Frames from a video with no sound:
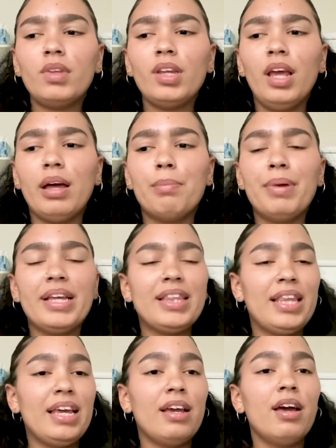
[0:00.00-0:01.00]
A big
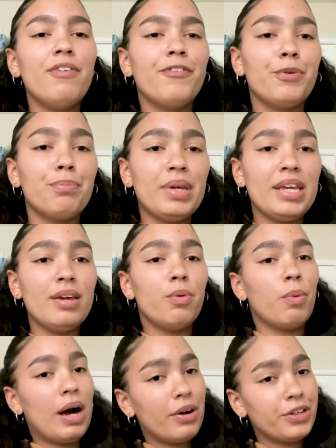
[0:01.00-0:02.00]
thing for me
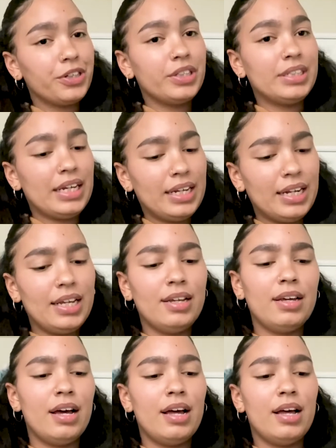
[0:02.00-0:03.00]
while you're
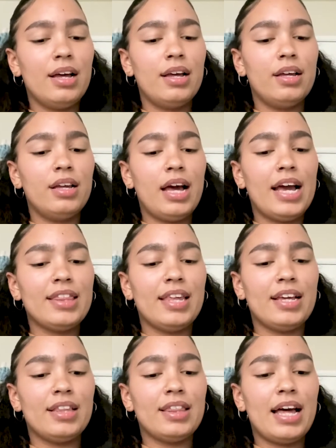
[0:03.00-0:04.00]
dating, I
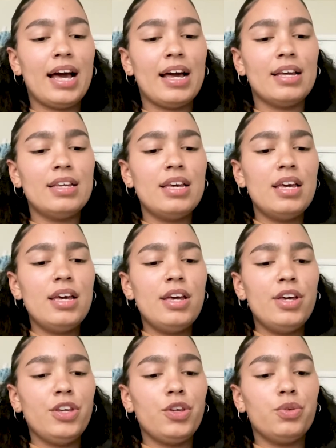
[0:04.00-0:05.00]
think that
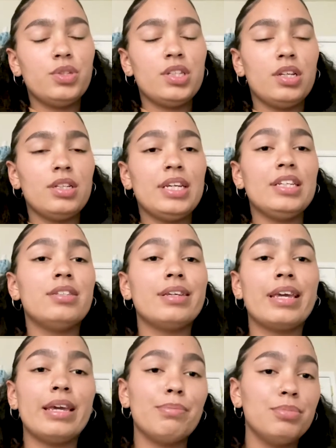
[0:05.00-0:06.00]
you still need to
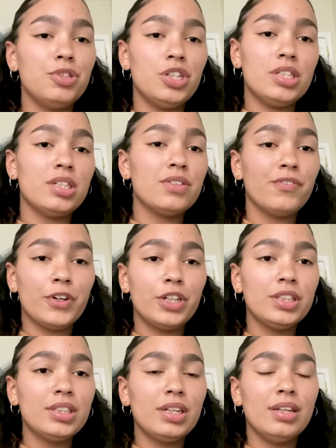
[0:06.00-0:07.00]
keep Jesus
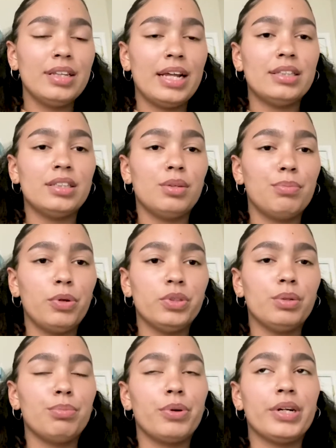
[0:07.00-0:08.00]
first. That's the
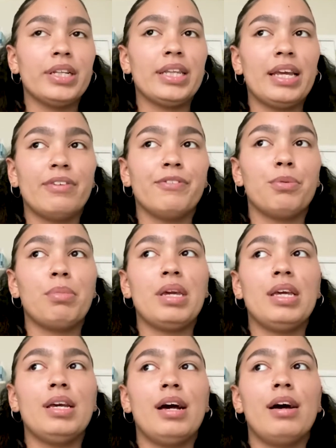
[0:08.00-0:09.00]
most important thing for
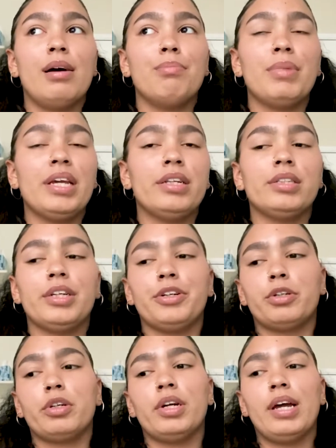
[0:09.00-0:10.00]
me. Me and
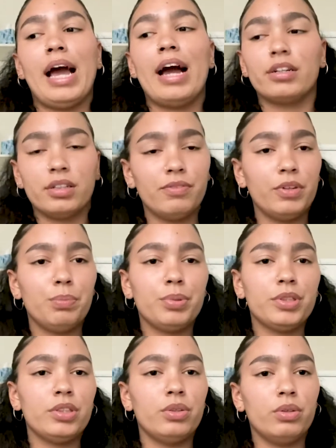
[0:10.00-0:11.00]
Derek actively
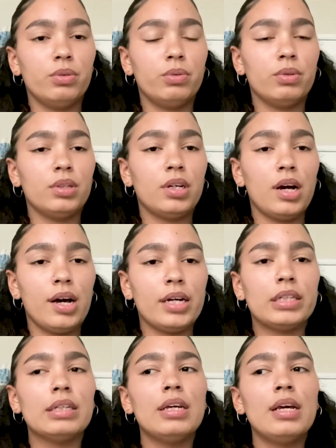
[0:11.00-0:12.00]
pursue God.